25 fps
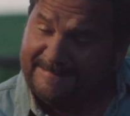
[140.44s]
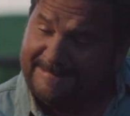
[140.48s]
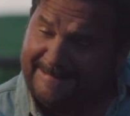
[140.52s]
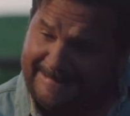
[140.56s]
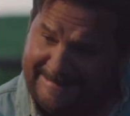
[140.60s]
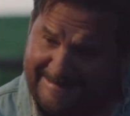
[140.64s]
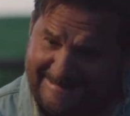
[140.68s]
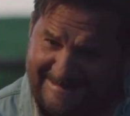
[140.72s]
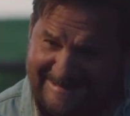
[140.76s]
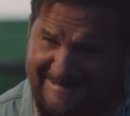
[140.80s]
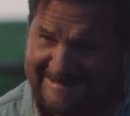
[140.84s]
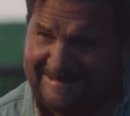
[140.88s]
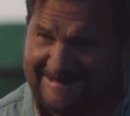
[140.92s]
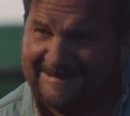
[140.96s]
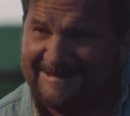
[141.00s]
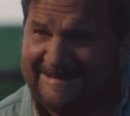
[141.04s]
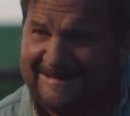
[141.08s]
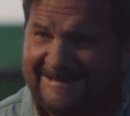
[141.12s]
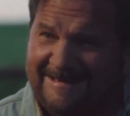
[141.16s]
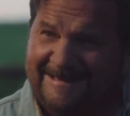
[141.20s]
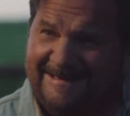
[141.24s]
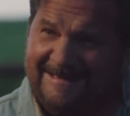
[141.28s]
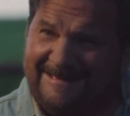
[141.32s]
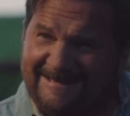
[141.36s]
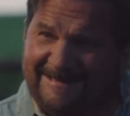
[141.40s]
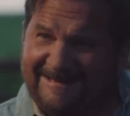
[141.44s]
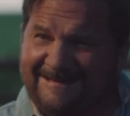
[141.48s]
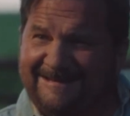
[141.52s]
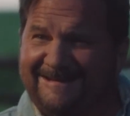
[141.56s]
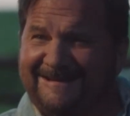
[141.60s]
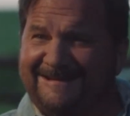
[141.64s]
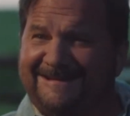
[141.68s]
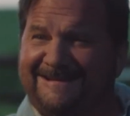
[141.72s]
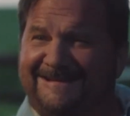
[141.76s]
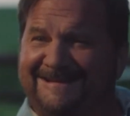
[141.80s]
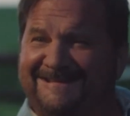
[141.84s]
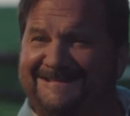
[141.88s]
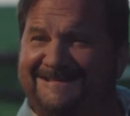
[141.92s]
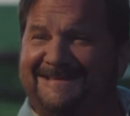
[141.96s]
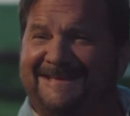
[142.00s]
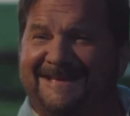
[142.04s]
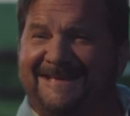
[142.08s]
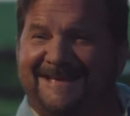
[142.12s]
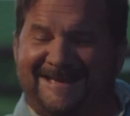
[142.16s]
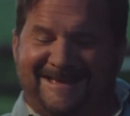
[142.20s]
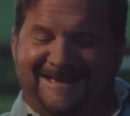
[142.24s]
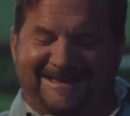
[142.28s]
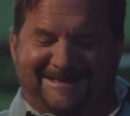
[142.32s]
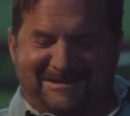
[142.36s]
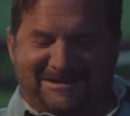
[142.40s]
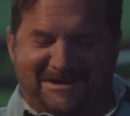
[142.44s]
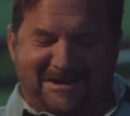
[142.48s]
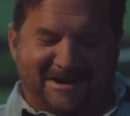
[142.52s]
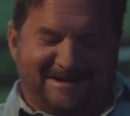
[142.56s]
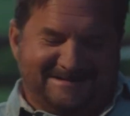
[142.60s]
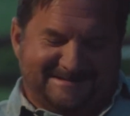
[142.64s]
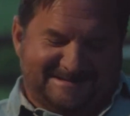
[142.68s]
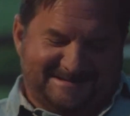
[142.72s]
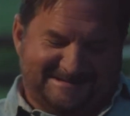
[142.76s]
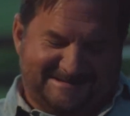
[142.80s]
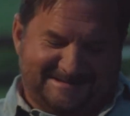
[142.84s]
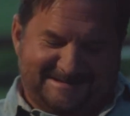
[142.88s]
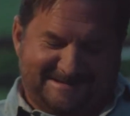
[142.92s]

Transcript: of season 16 is, of course, related to Amy.